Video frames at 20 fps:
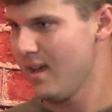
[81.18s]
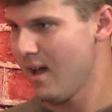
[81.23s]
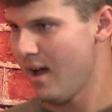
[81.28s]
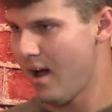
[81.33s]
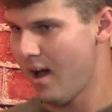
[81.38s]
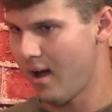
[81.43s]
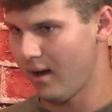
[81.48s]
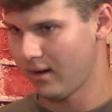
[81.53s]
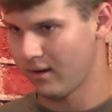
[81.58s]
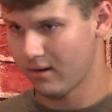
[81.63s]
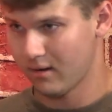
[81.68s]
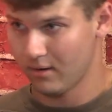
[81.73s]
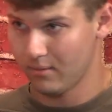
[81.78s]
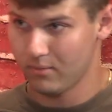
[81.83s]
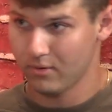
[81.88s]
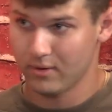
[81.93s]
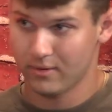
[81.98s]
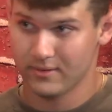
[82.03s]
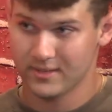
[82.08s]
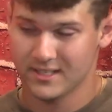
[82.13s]

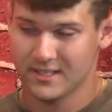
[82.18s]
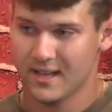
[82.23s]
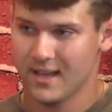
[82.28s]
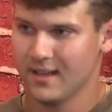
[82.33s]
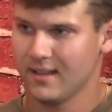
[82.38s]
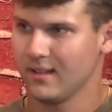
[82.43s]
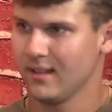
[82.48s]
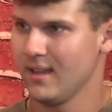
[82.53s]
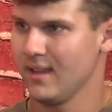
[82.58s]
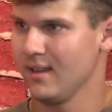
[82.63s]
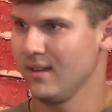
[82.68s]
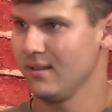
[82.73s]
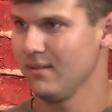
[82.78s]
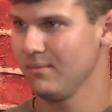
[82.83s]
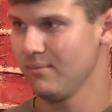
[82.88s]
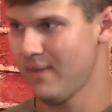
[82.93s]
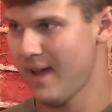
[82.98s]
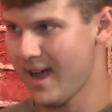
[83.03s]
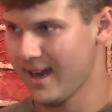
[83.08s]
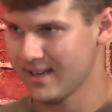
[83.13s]
cardboard recycling,
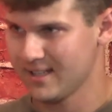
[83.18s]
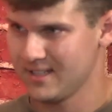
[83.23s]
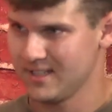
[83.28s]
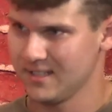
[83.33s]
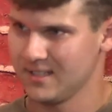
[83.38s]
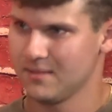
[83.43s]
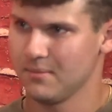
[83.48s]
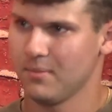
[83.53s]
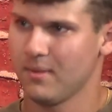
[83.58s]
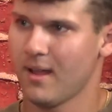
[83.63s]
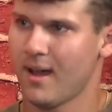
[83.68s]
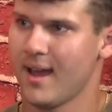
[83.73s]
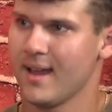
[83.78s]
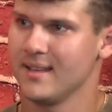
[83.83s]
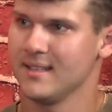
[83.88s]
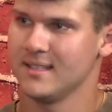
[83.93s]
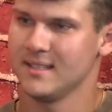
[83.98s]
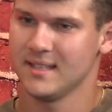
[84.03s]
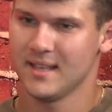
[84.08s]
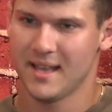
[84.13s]
packaging
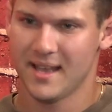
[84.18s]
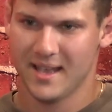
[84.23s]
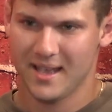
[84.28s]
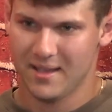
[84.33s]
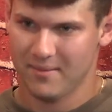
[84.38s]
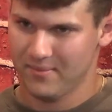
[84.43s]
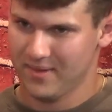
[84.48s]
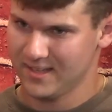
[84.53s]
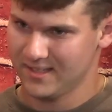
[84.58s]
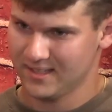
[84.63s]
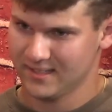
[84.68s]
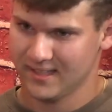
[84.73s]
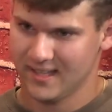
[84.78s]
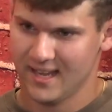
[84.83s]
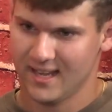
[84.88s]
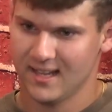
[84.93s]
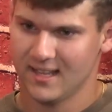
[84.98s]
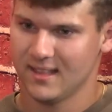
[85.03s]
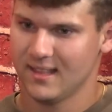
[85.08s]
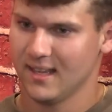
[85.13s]
supplies, basically
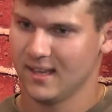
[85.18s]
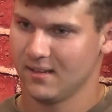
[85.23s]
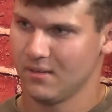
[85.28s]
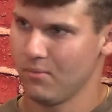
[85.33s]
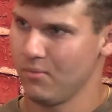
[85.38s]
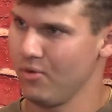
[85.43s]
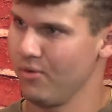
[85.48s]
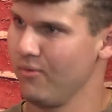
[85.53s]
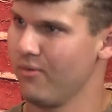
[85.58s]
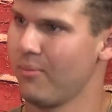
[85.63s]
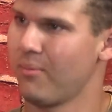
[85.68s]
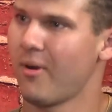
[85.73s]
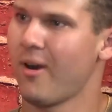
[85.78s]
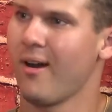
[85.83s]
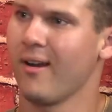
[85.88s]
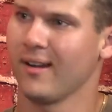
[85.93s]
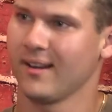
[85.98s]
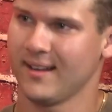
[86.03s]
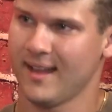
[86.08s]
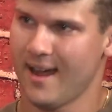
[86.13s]
anything to move a
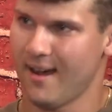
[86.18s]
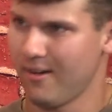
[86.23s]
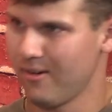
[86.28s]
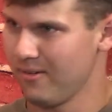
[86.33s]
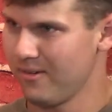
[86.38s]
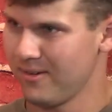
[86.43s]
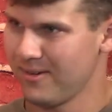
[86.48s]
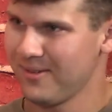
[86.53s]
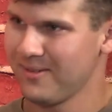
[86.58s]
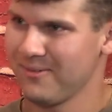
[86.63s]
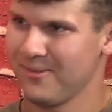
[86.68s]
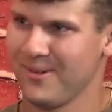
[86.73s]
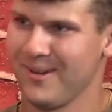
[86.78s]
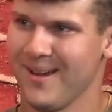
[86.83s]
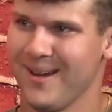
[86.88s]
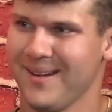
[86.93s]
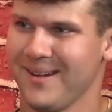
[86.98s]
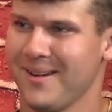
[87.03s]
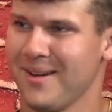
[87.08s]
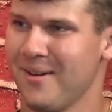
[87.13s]
product out. We
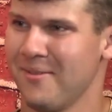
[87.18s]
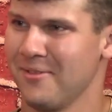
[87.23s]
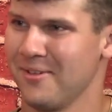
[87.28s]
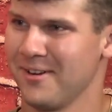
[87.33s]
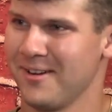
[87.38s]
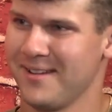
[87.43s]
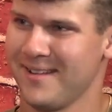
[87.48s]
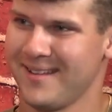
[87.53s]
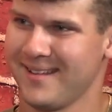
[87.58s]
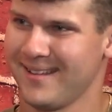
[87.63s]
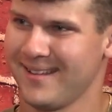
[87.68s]
got it covered.